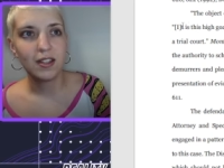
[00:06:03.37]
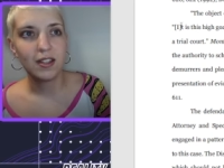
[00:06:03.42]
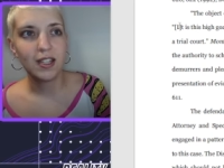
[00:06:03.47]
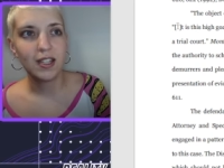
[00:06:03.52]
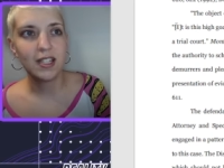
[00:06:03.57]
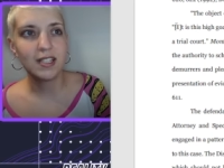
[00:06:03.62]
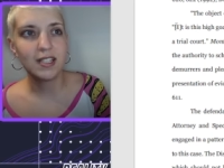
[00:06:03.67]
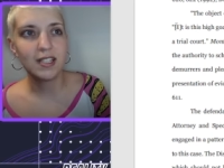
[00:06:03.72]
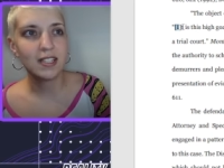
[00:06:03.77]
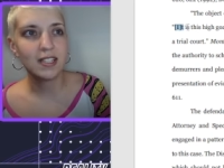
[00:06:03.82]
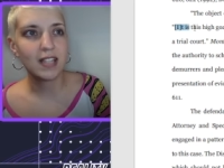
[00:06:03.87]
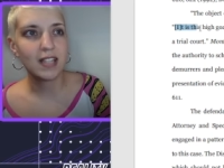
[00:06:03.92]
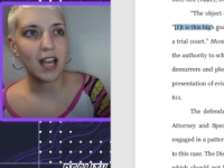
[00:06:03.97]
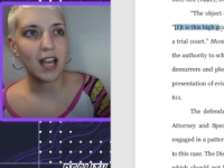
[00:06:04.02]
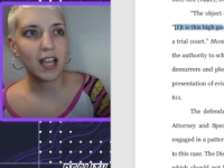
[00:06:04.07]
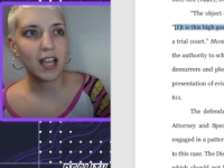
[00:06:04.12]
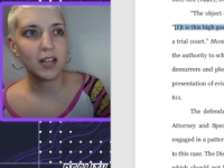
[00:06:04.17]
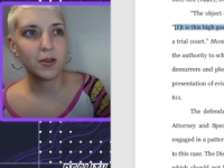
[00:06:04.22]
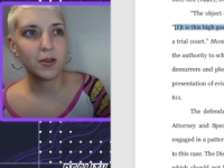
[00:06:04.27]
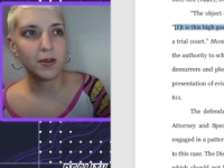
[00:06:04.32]
It is this
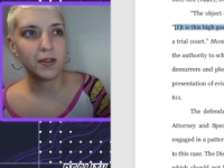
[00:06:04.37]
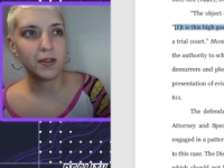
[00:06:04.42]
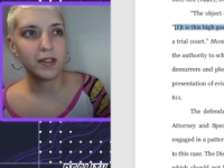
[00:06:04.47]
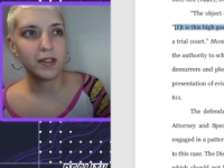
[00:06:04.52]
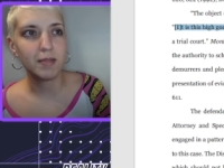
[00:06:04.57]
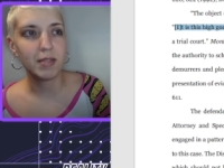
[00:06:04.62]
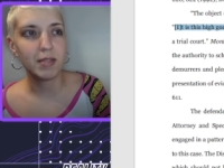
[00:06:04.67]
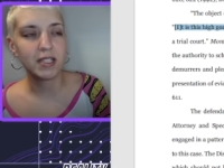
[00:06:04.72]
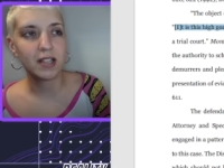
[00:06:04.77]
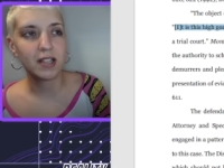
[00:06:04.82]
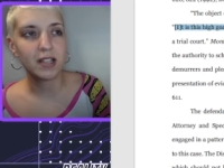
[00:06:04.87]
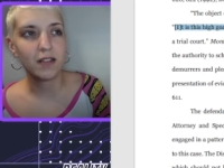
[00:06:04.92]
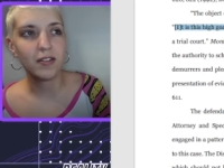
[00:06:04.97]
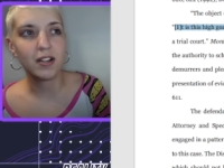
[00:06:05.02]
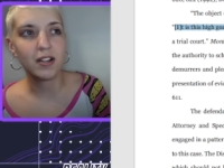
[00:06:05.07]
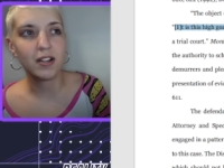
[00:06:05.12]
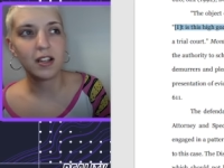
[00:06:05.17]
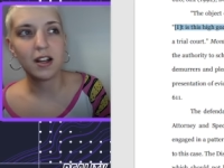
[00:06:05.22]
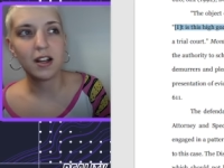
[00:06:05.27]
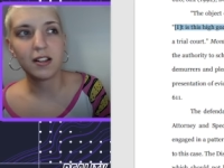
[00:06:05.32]
high goal that must
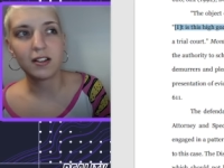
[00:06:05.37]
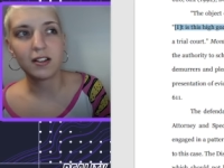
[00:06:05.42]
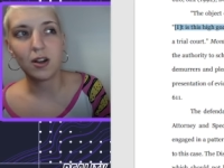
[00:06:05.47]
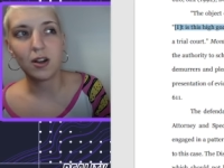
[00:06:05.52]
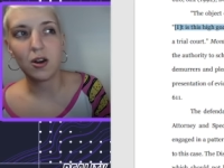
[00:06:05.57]
govern and color